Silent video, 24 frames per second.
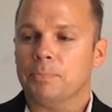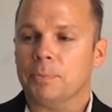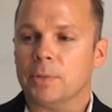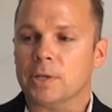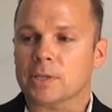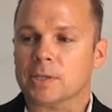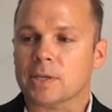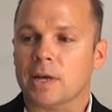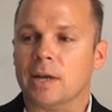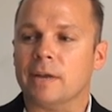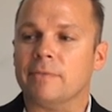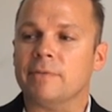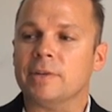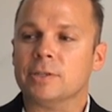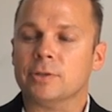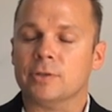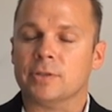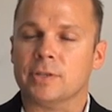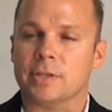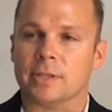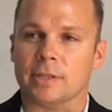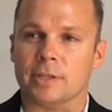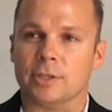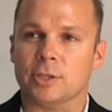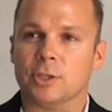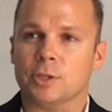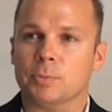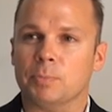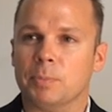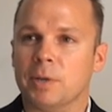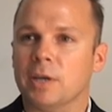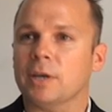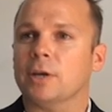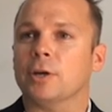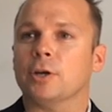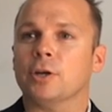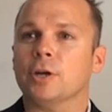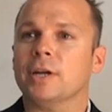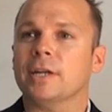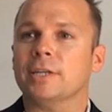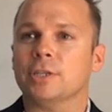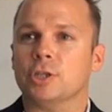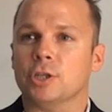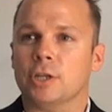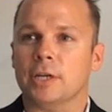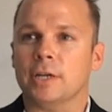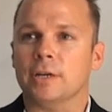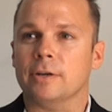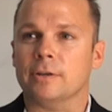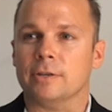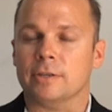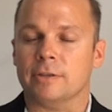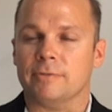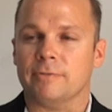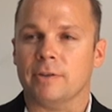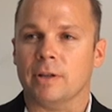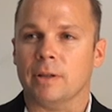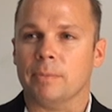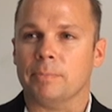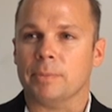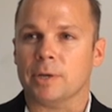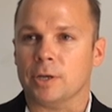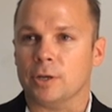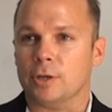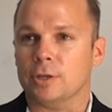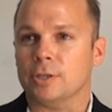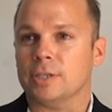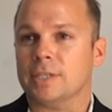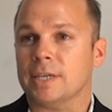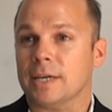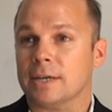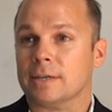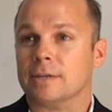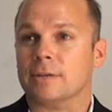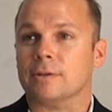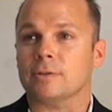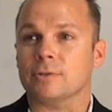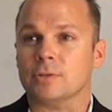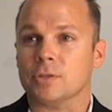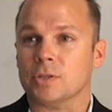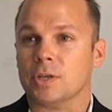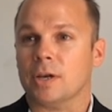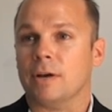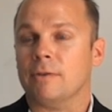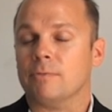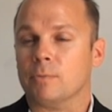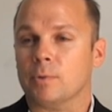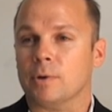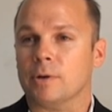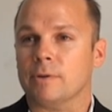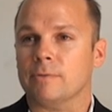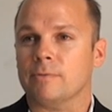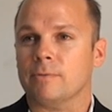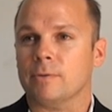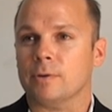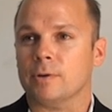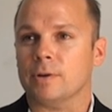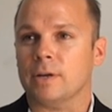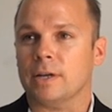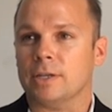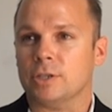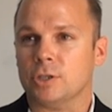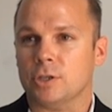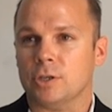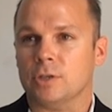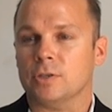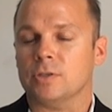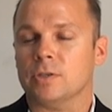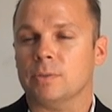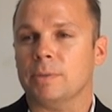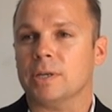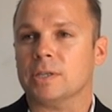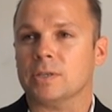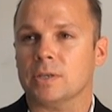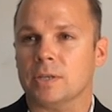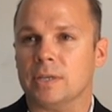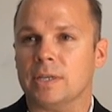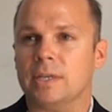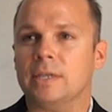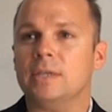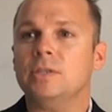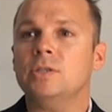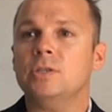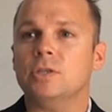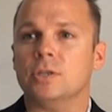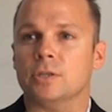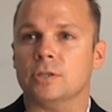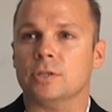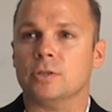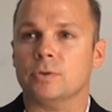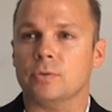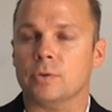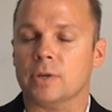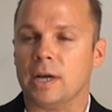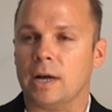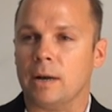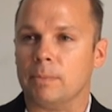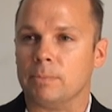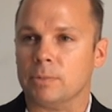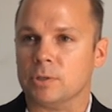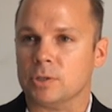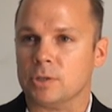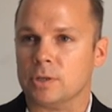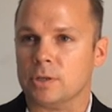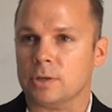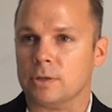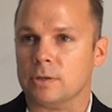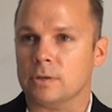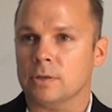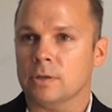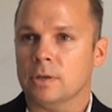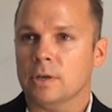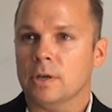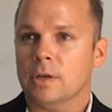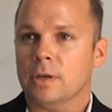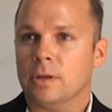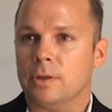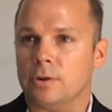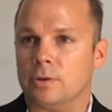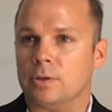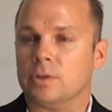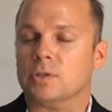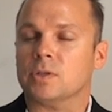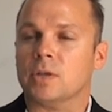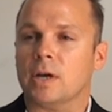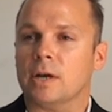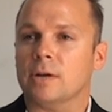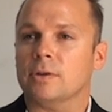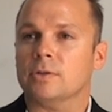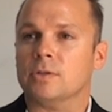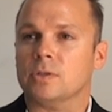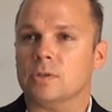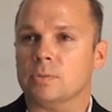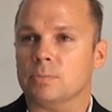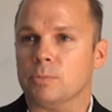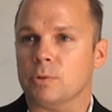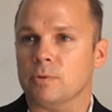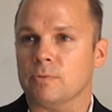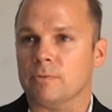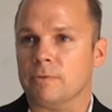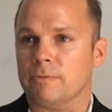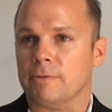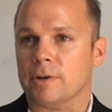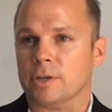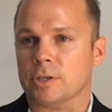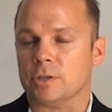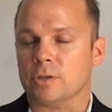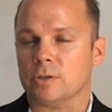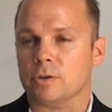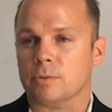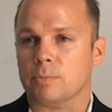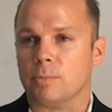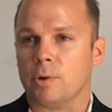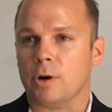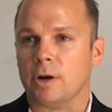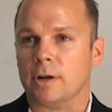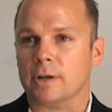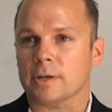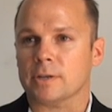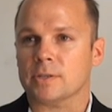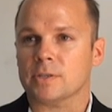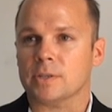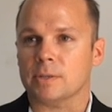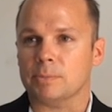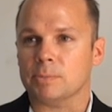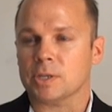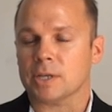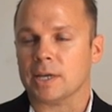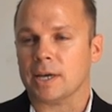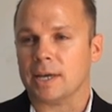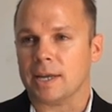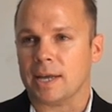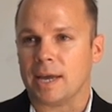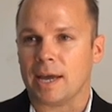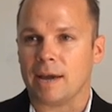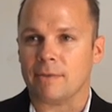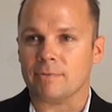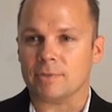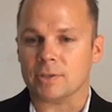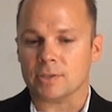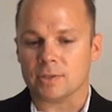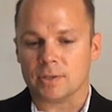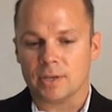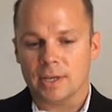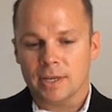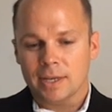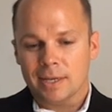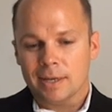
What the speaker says: it's kind of interesting that just being a good engineer and developing good technical software for engineers that makes it easier to accomplish their desires to improve the function of their product seems to kind of have this